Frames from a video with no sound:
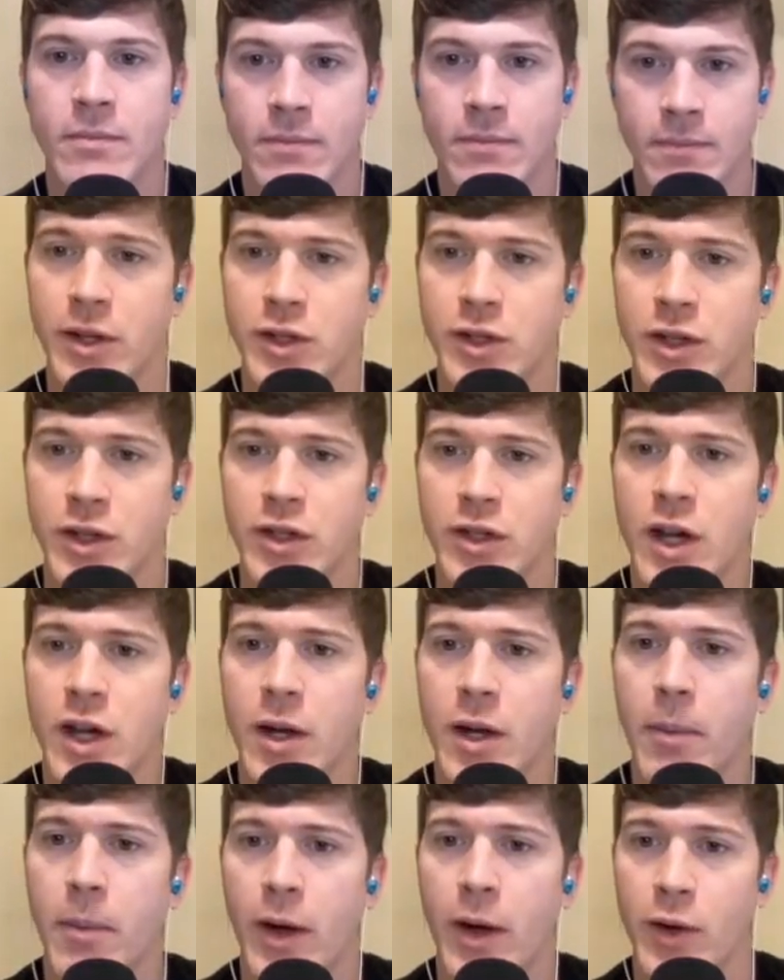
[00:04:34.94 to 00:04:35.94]
So can you talk
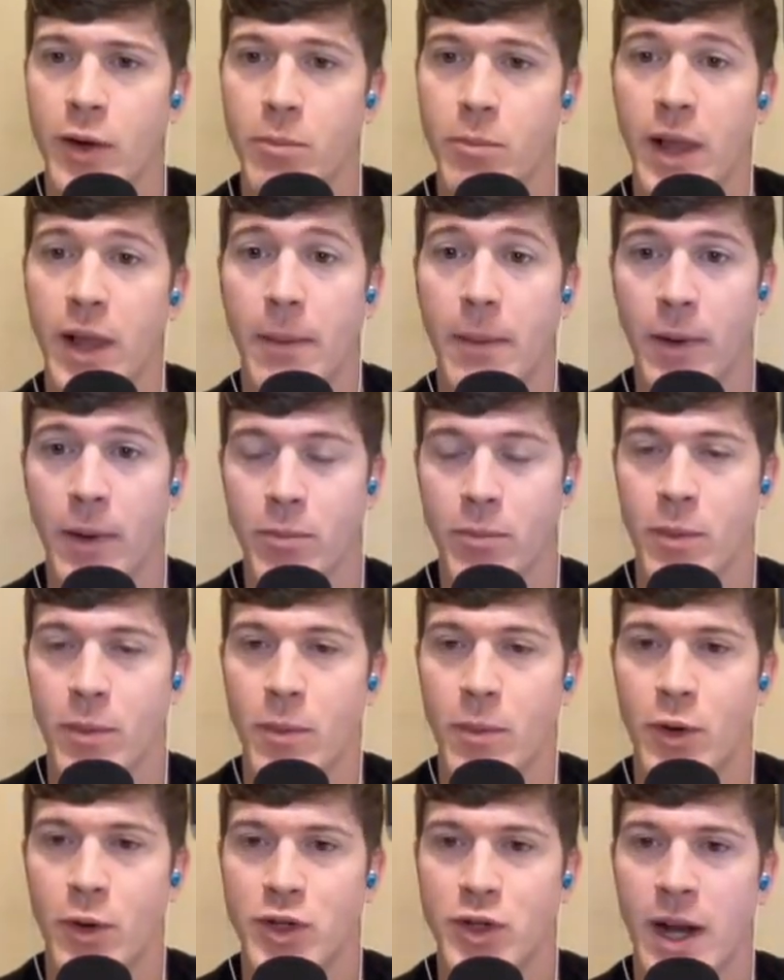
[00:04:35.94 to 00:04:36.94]
about your black belt
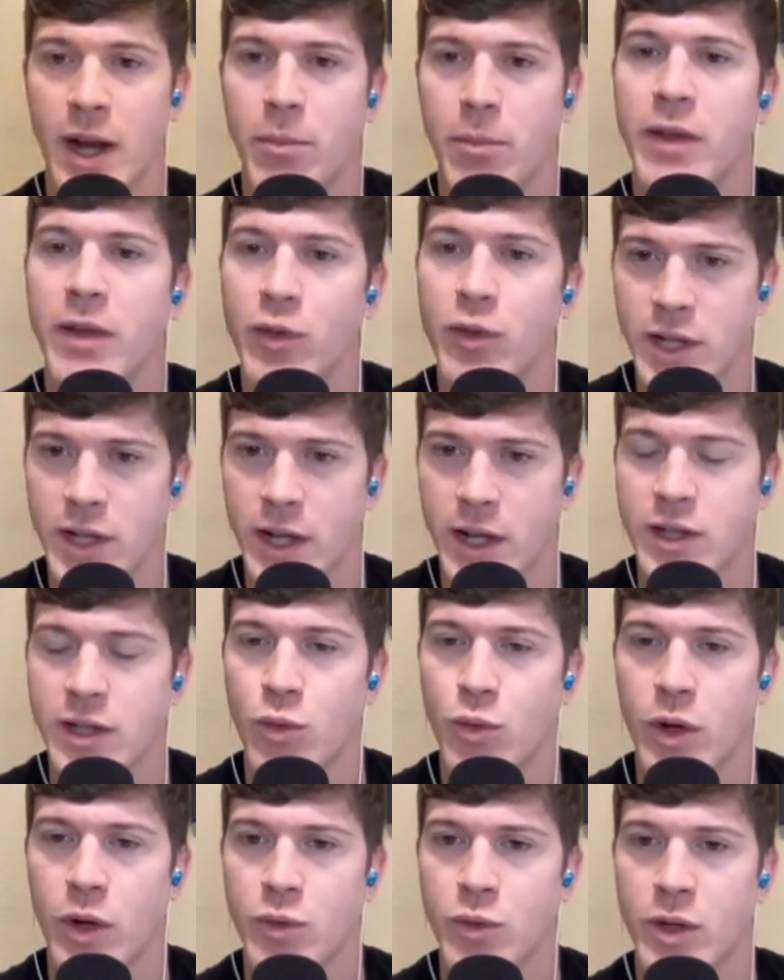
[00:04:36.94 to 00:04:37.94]
promotion? I believe it was at the
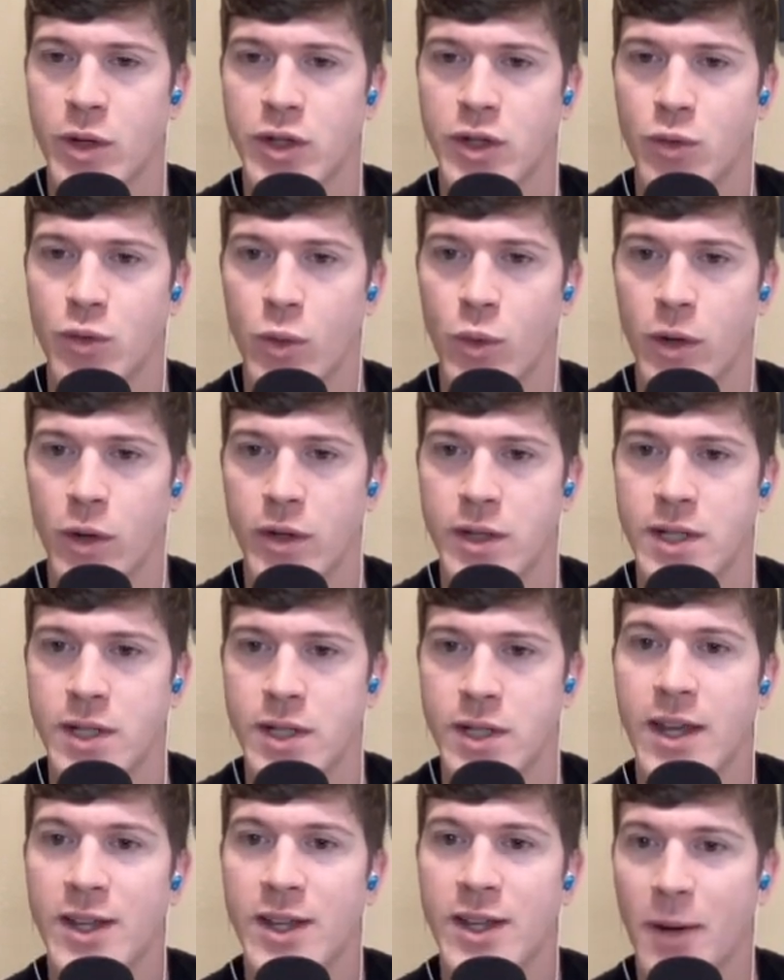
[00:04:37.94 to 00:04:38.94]
2022 Worlds.
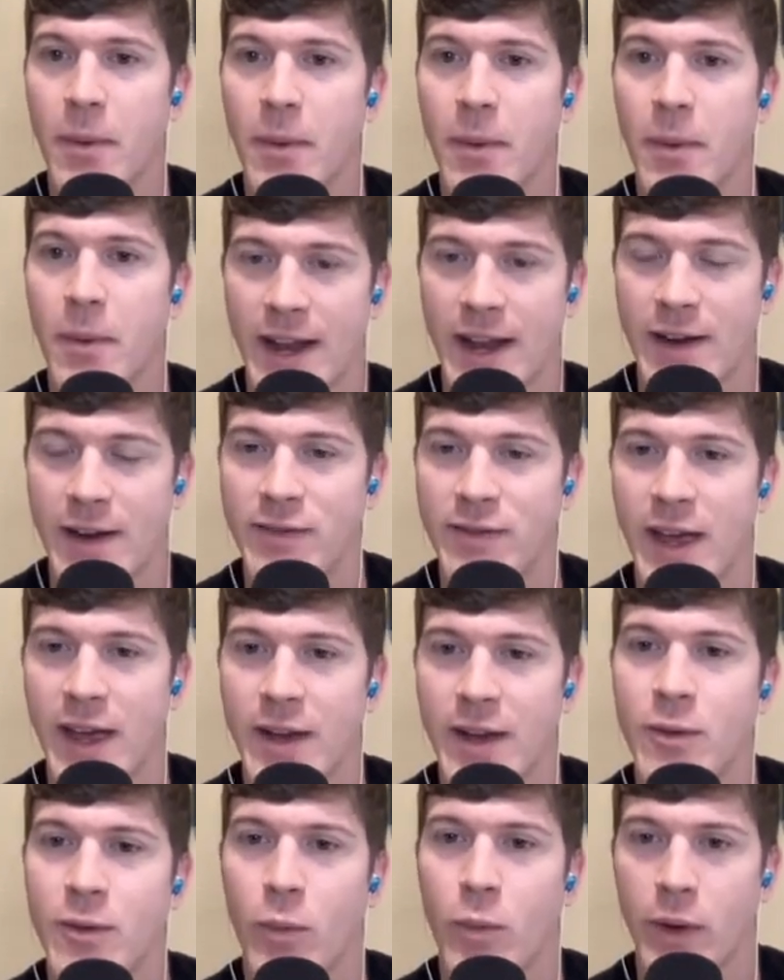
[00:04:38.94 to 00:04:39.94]
Talk about that
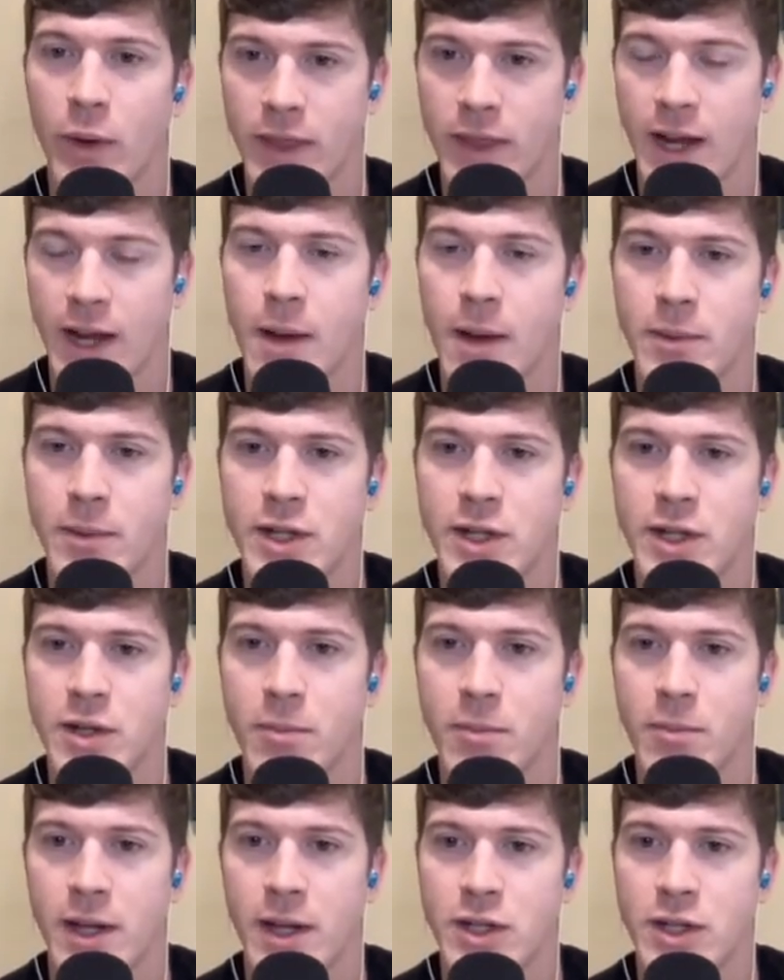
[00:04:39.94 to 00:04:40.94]
event, what that
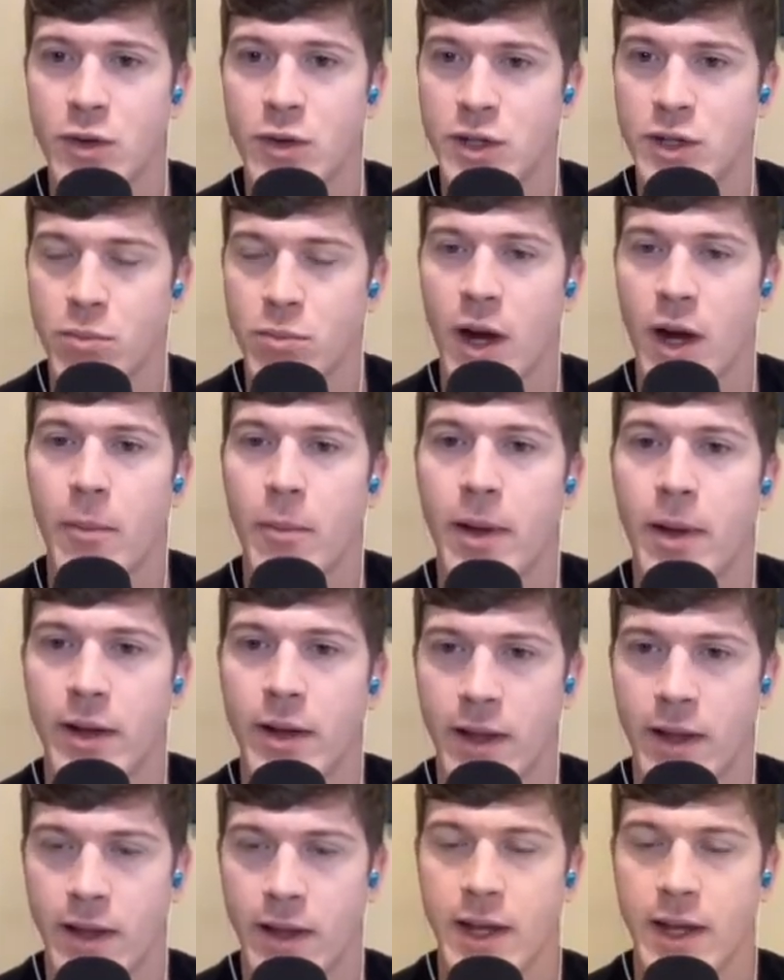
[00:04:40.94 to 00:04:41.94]
competition meant to you as a brown belt,
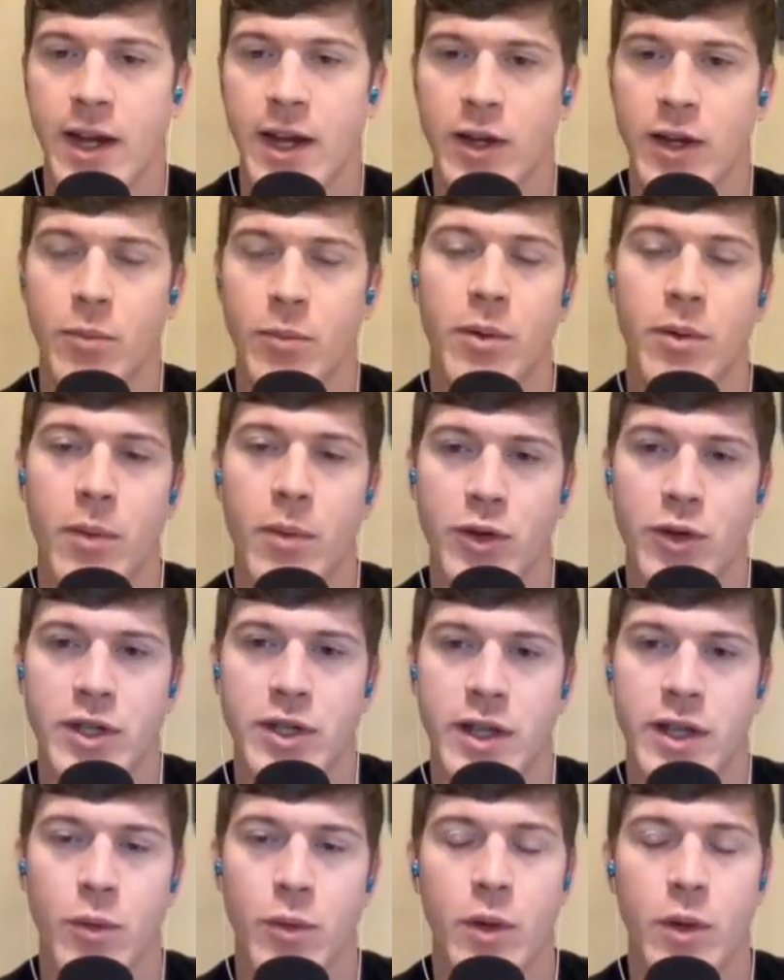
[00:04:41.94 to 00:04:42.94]
and then getting your promotion
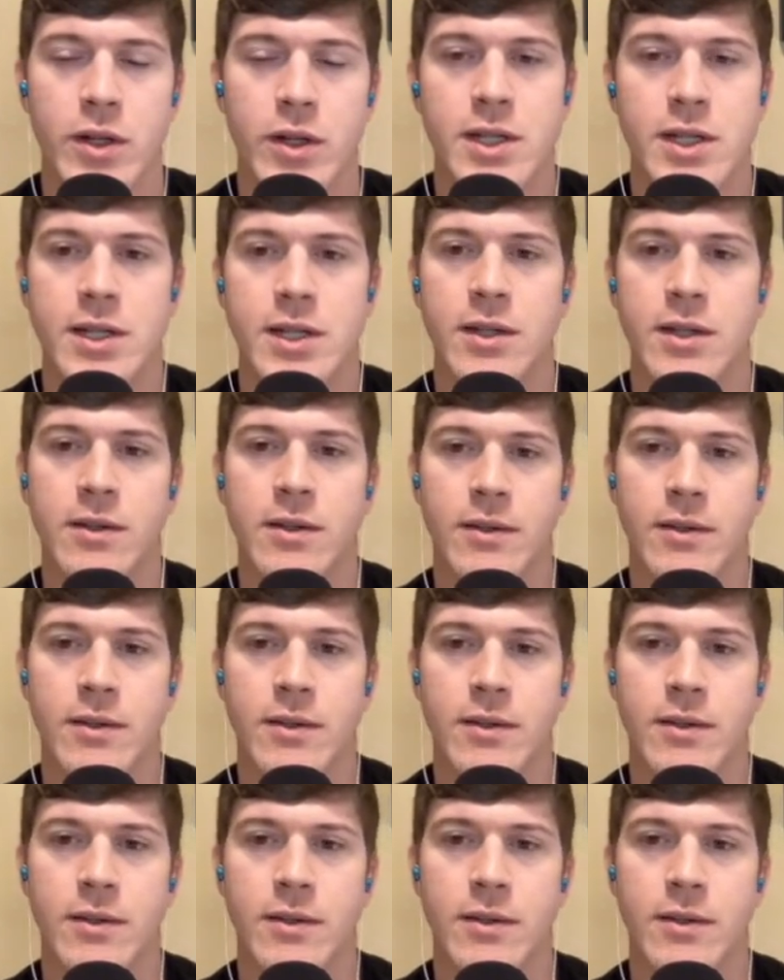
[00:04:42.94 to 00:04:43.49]
at the Worlds.